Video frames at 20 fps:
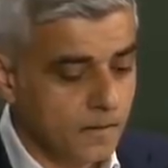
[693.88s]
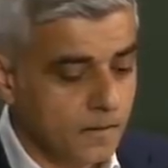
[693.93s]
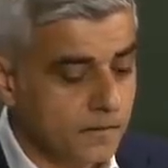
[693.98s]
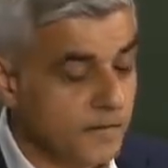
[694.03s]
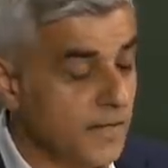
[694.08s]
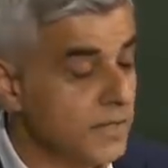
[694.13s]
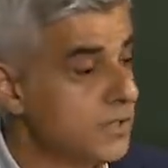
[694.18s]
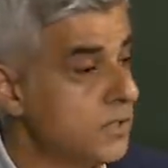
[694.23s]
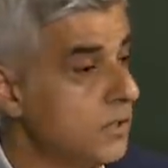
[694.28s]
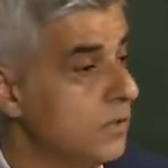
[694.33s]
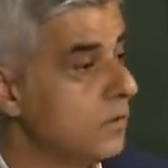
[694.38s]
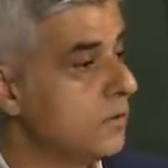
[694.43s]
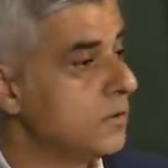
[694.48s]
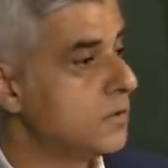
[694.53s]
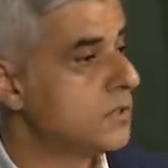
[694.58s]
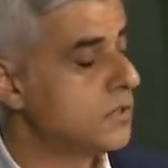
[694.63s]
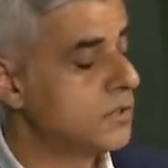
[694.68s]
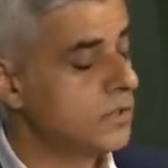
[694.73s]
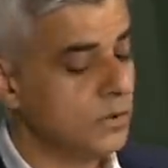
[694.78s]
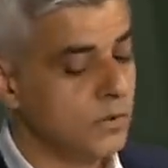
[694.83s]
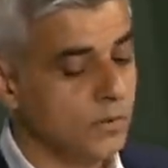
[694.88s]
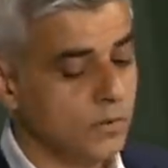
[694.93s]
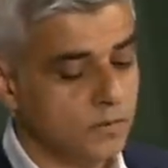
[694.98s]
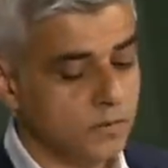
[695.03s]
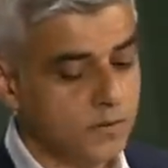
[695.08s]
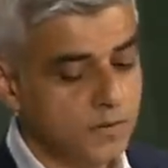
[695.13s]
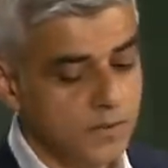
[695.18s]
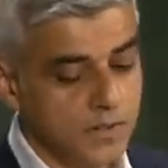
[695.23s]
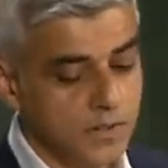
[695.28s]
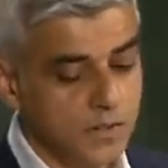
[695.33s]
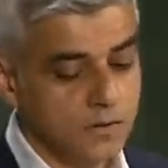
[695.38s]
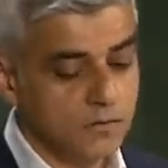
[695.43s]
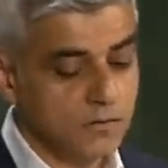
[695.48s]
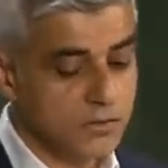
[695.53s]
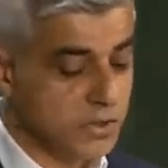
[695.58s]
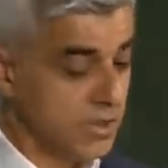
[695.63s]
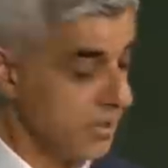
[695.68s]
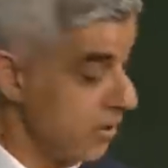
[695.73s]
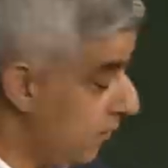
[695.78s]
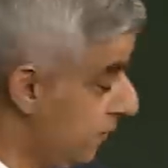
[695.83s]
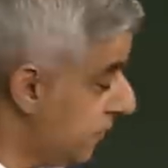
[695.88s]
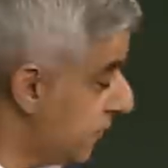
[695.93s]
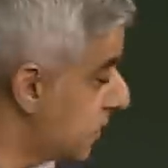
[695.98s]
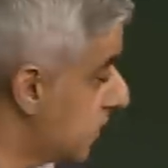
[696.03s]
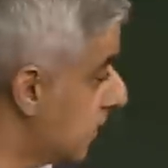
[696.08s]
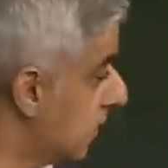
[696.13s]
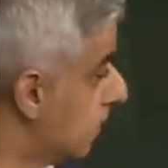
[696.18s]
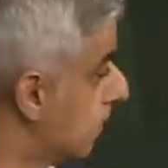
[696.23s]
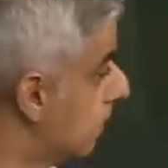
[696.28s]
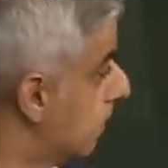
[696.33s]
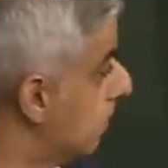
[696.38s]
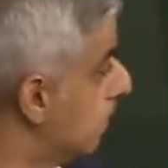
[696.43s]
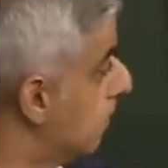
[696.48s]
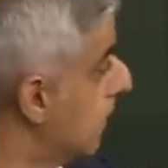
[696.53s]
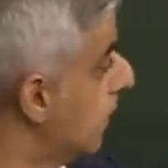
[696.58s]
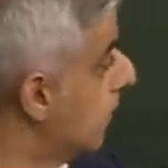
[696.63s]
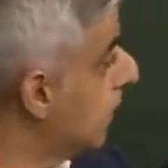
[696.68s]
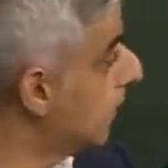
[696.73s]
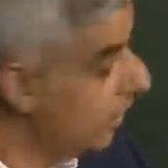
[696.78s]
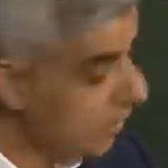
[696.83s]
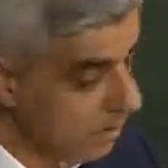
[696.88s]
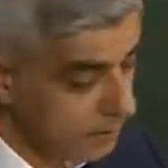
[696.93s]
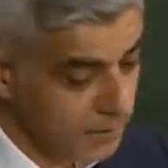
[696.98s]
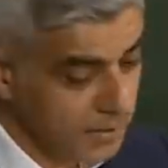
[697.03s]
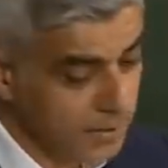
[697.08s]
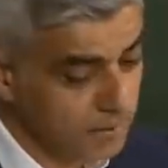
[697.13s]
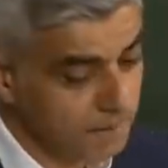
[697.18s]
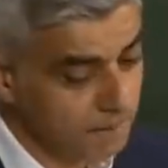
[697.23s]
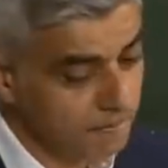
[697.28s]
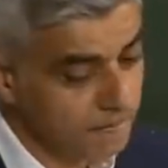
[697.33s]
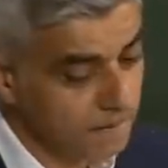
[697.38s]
Thank you to the returning officer, Mary Harpley.